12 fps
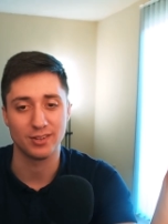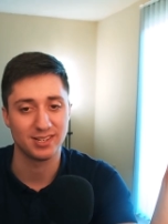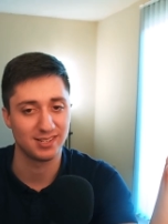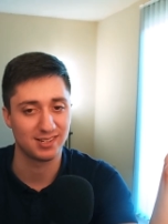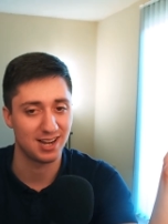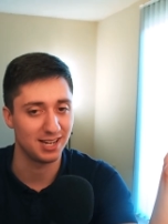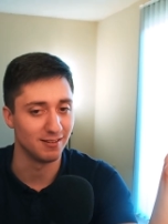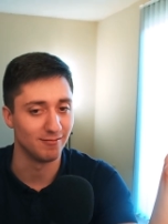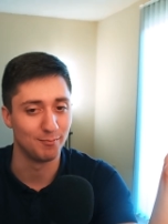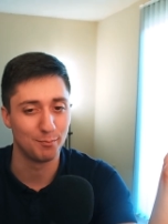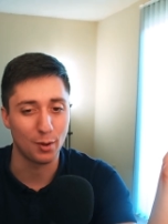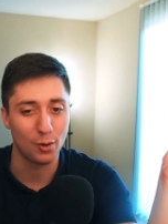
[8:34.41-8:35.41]
This is kind
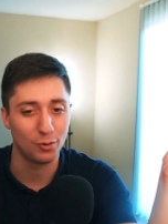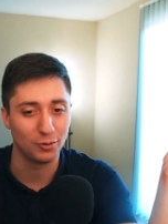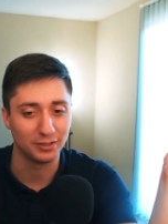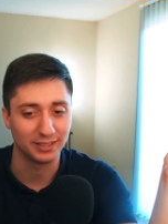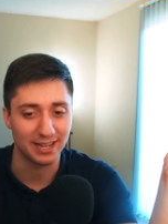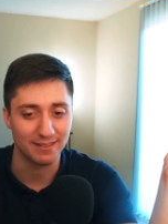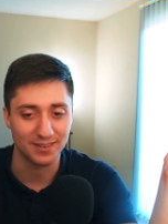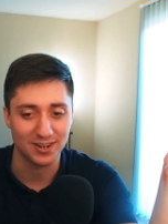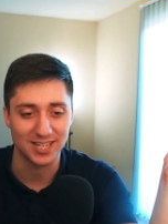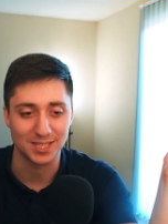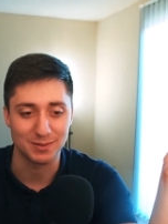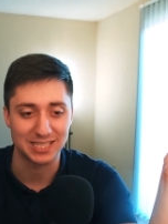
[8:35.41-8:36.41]
of bold and
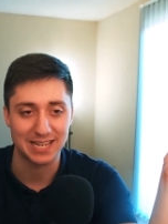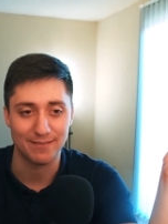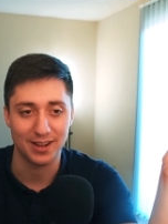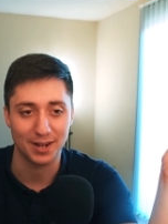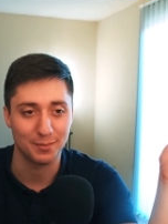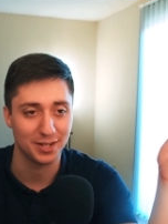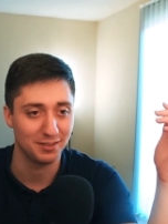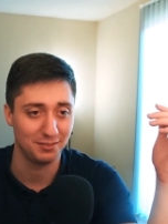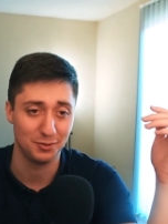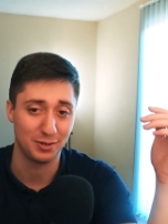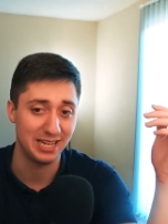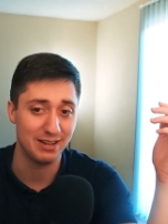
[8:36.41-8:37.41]
very specific, but
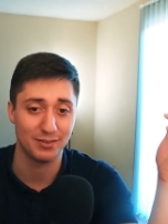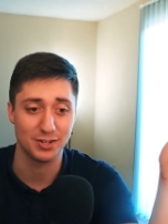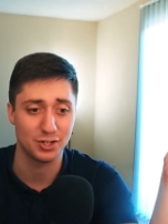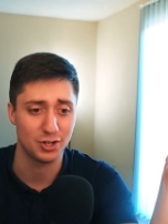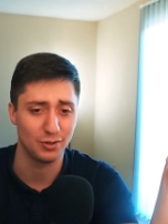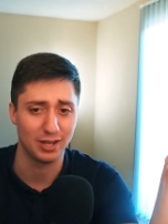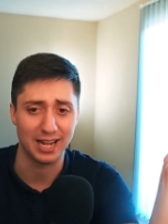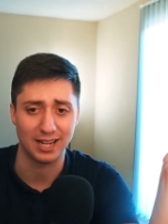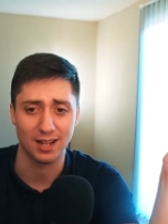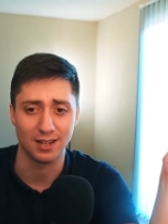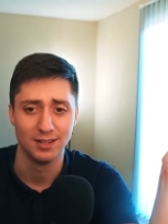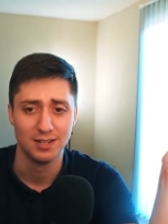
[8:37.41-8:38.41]
you can even do like
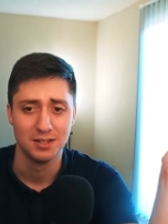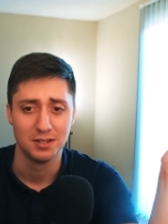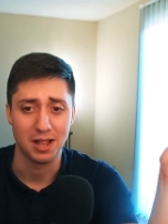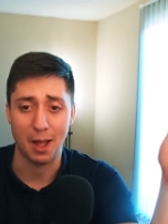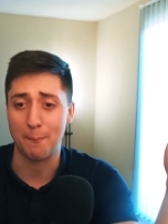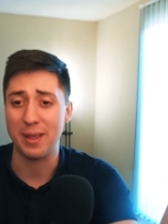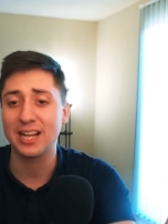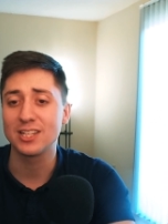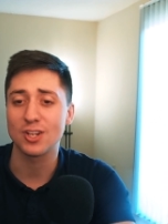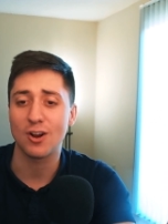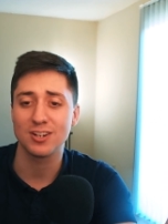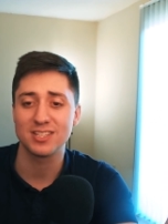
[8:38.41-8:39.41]
a, a
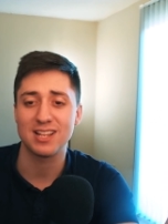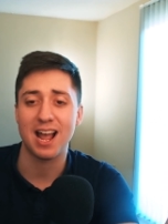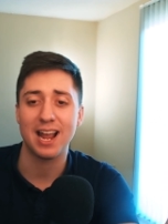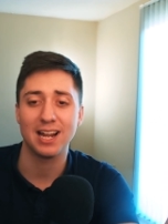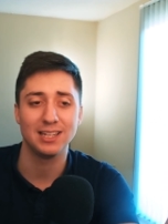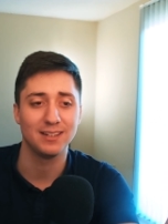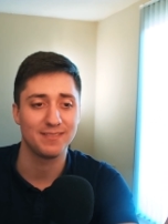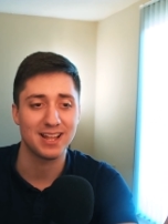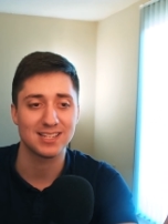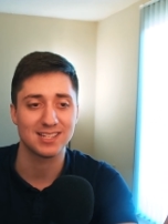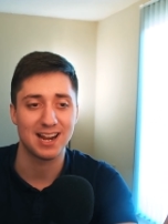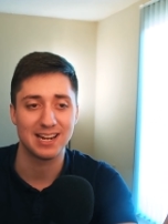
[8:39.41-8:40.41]
Pixar style if
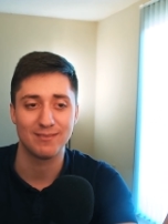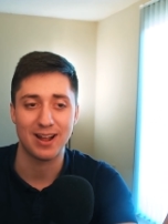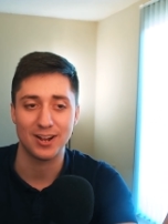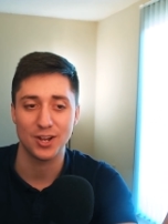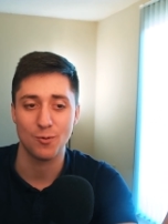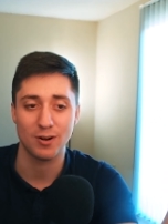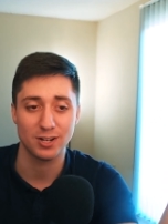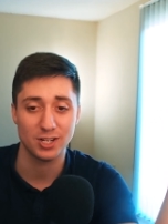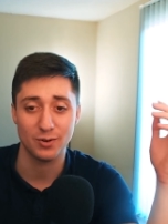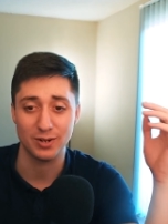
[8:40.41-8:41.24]
that's kind of how you want to do.